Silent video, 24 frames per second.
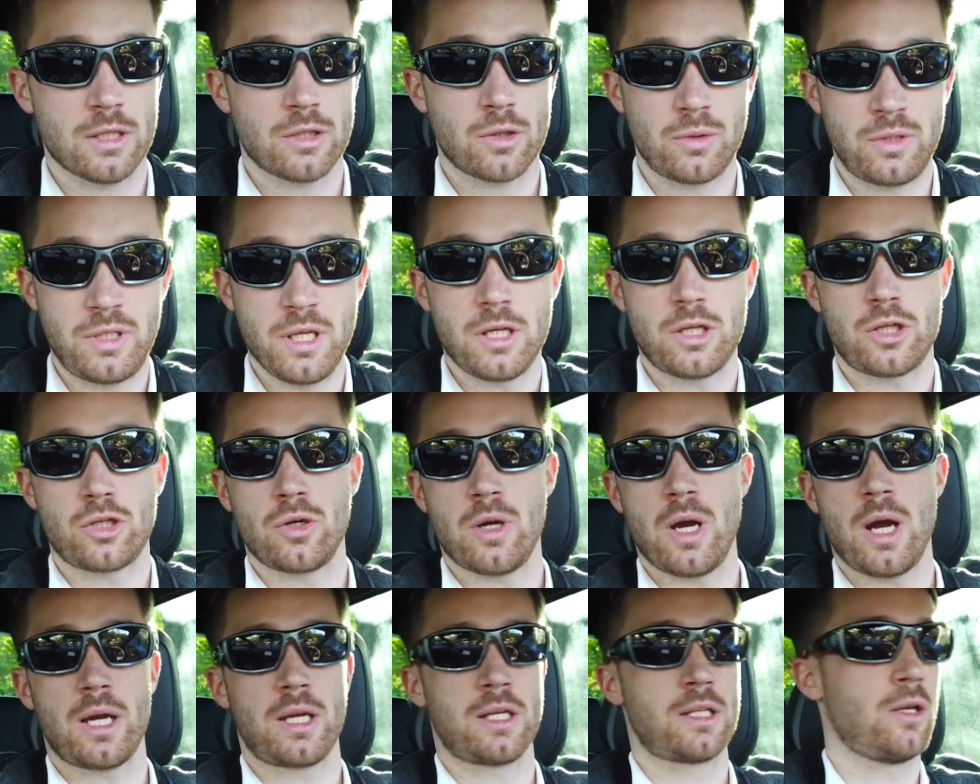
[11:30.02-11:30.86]
So this
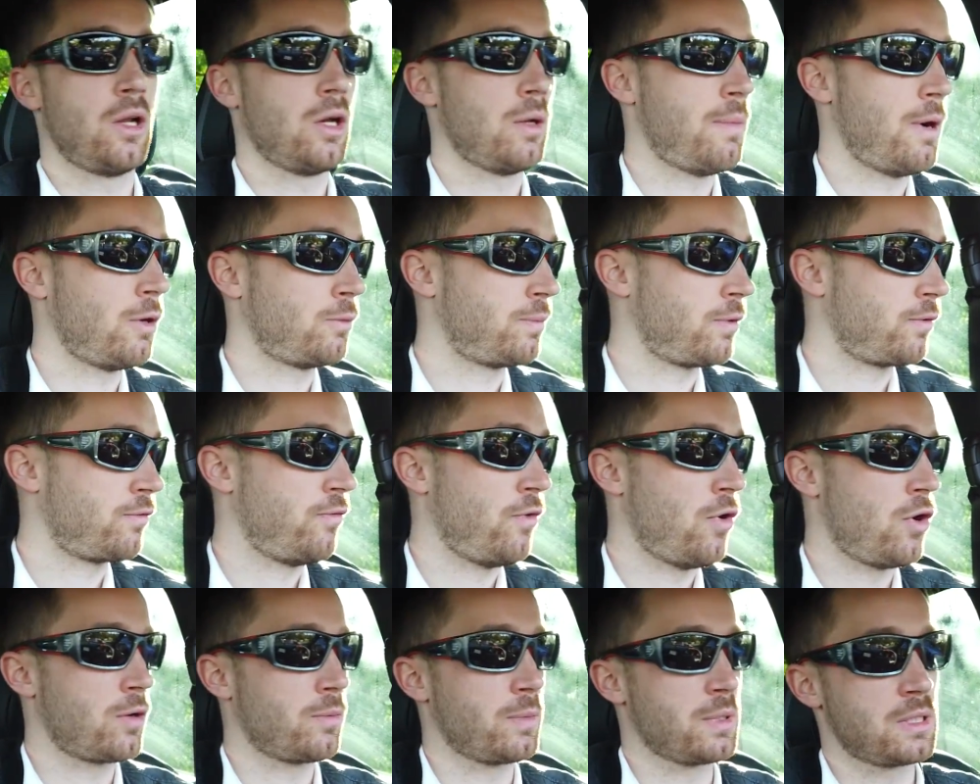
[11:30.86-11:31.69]
track is all about
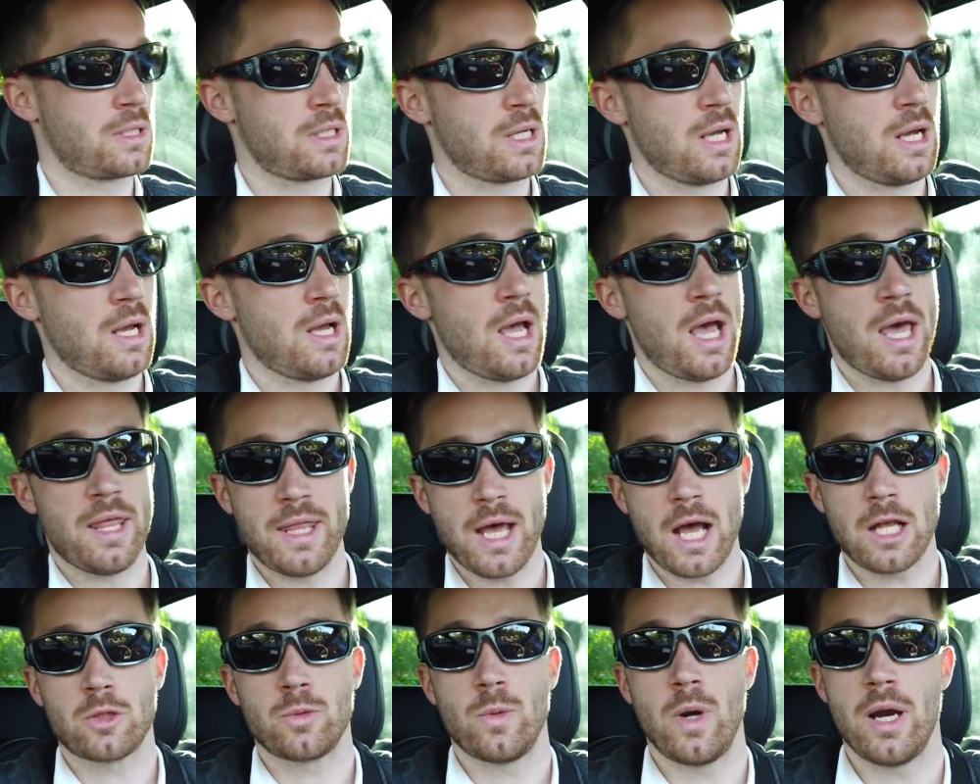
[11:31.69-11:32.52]
performance, and
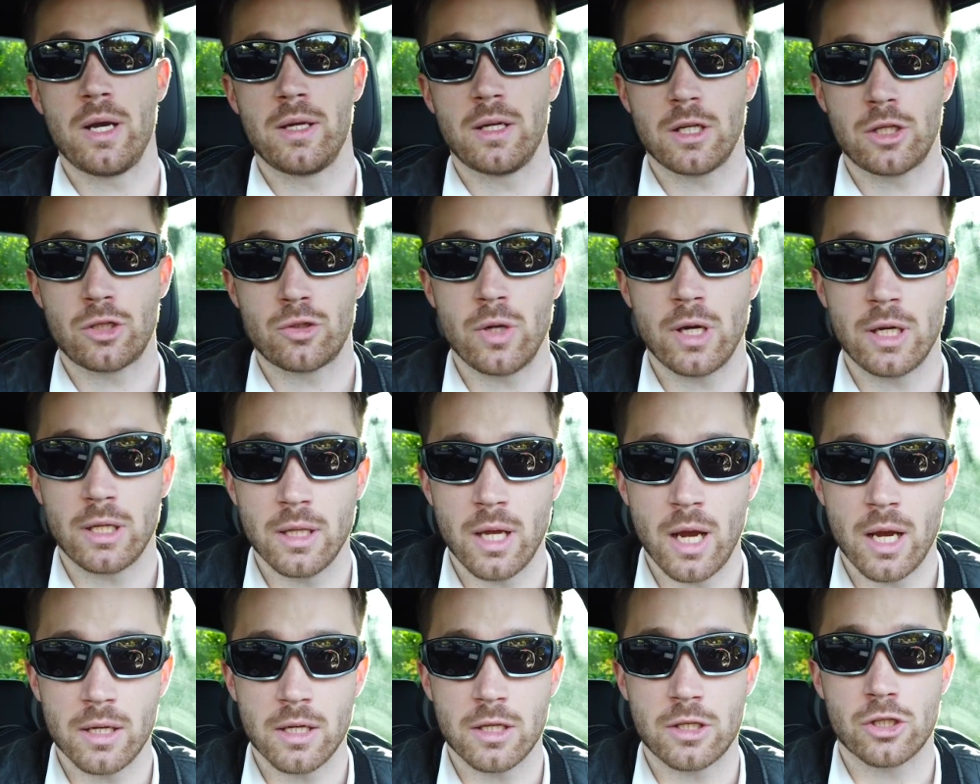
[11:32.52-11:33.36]
that's why in a straight
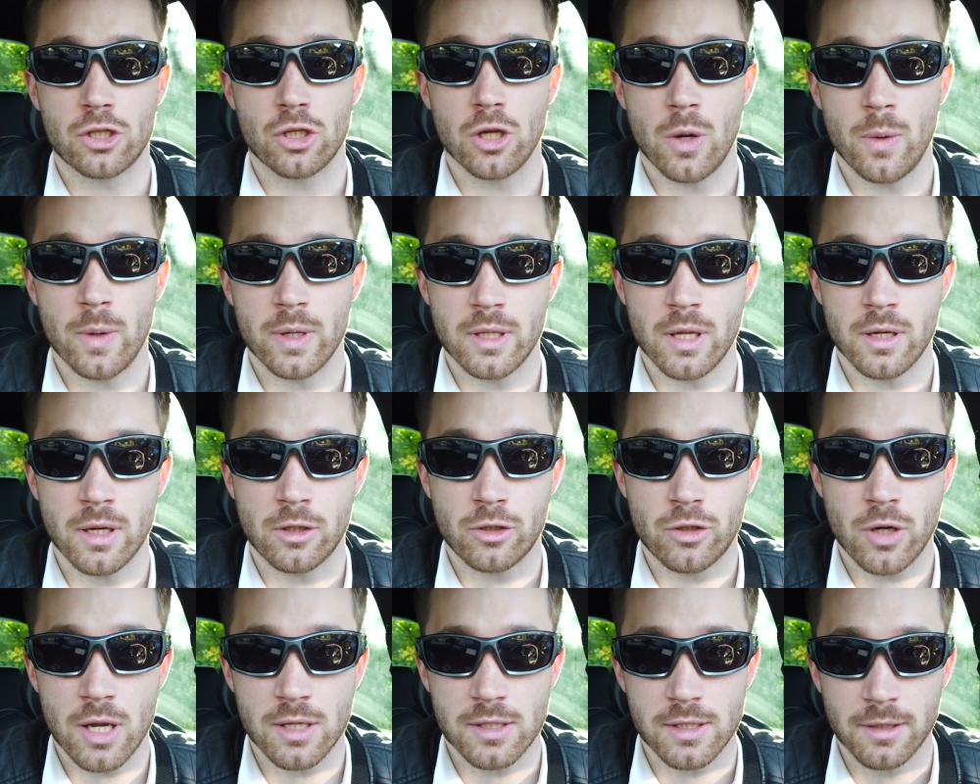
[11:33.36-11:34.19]
line it's slower than a
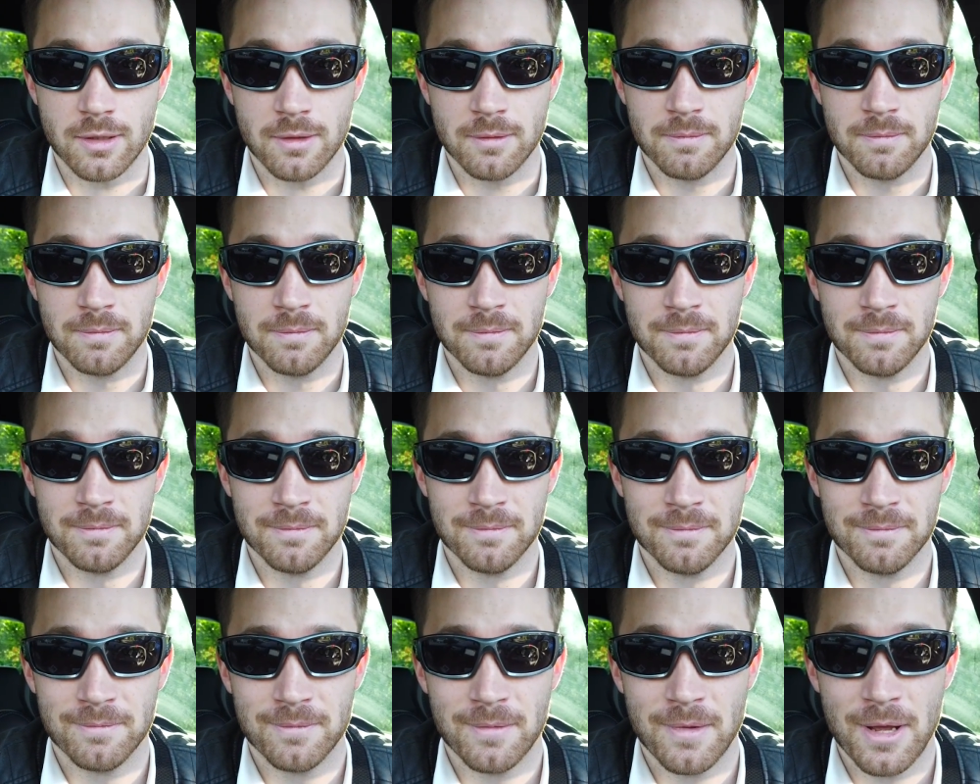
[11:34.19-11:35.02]
Transit.
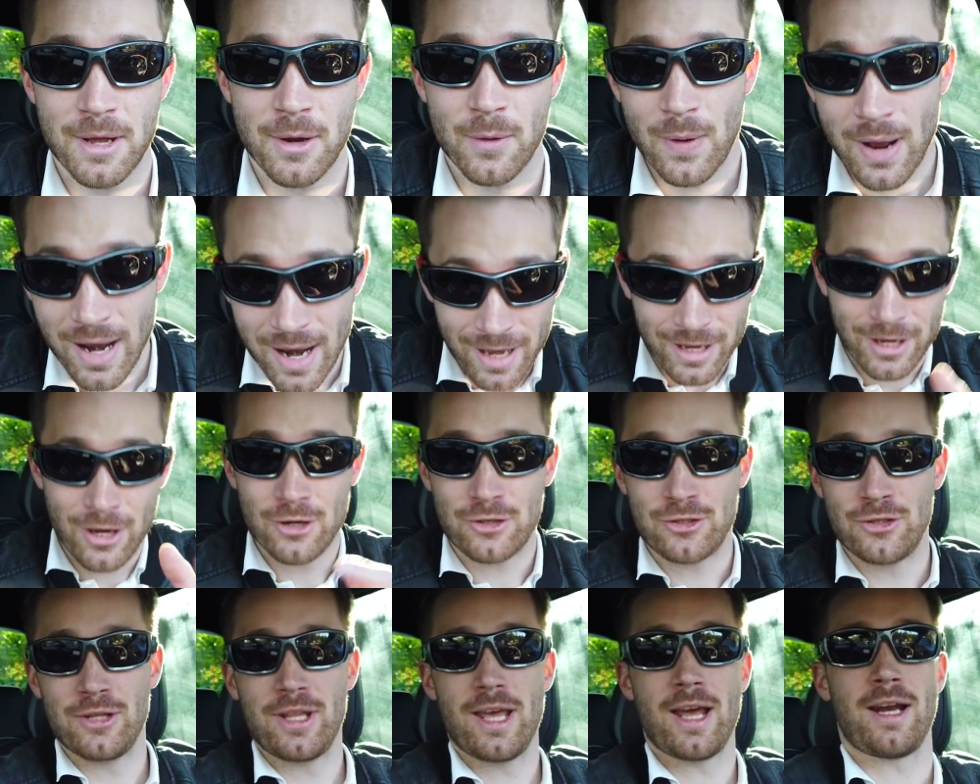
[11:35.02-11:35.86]
Well, I
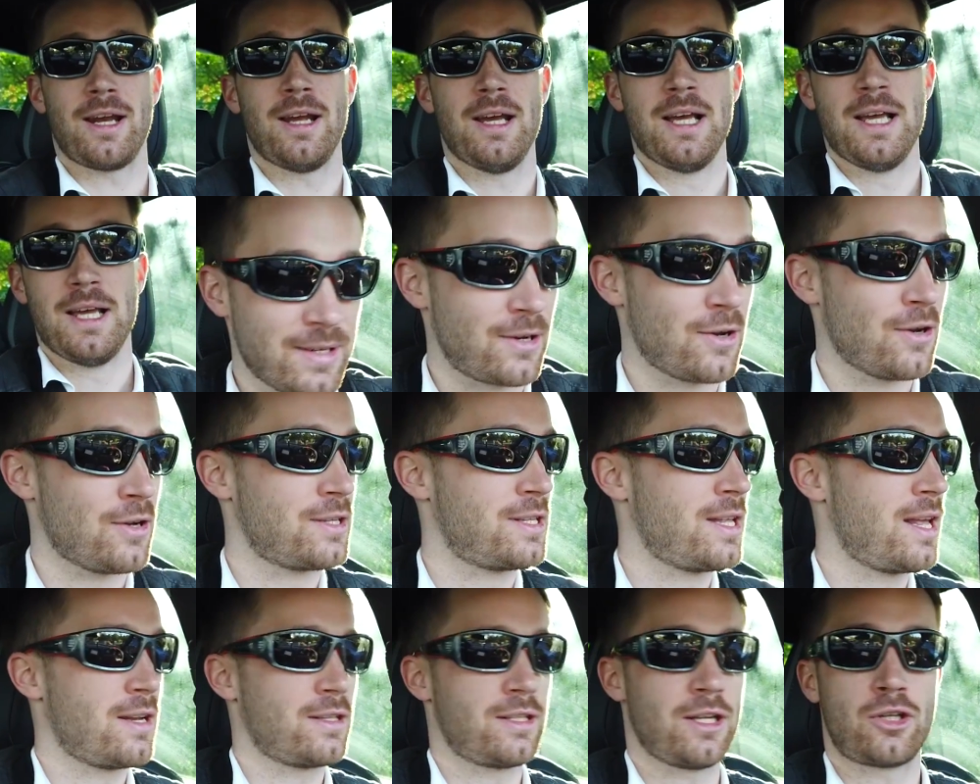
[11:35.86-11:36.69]
got you there,
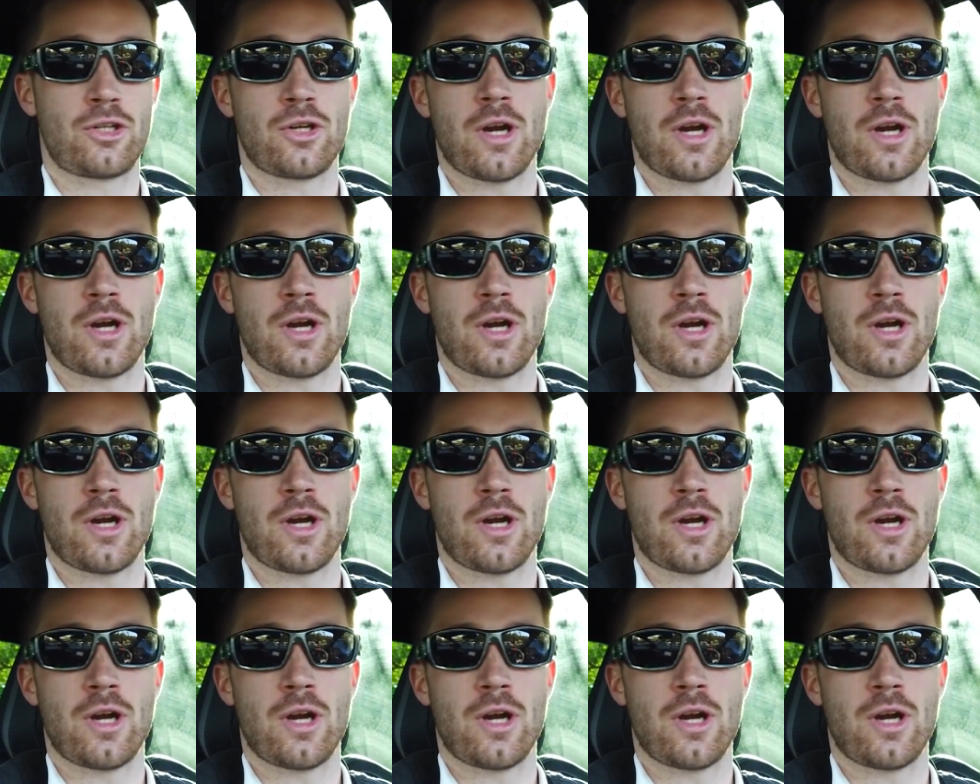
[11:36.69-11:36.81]
because there is a